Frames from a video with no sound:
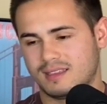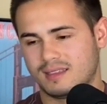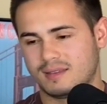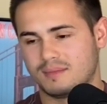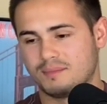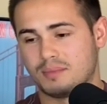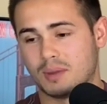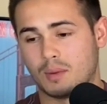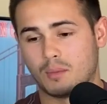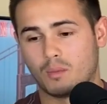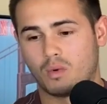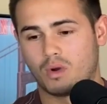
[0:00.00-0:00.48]

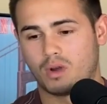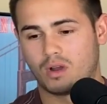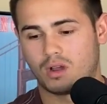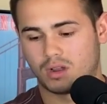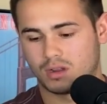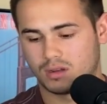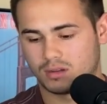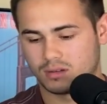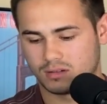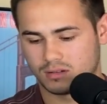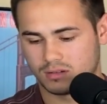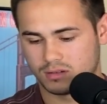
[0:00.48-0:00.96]

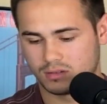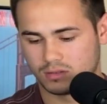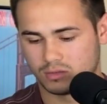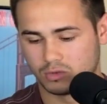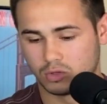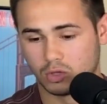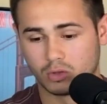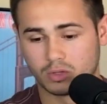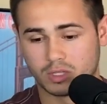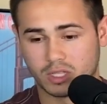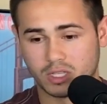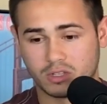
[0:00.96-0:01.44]
Benoit,
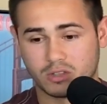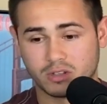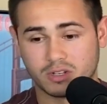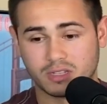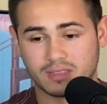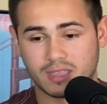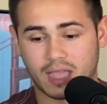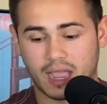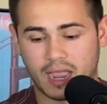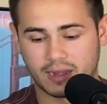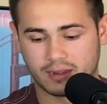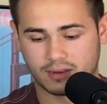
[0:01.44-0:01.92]
low-key could have
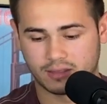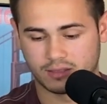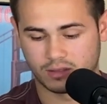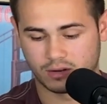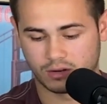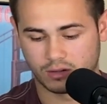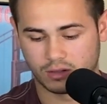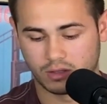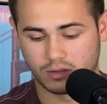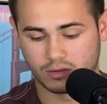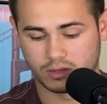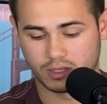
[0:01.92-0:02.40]
died in there,
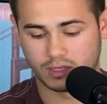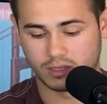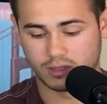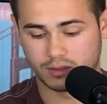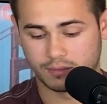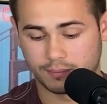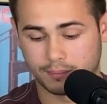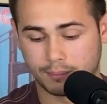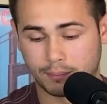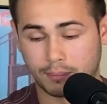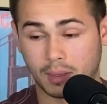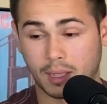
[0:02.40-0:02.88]
low-key.
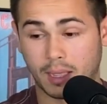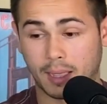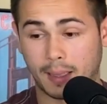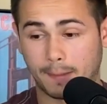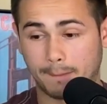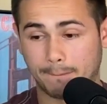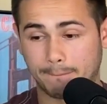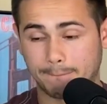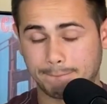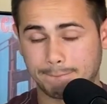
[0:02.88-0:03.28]
But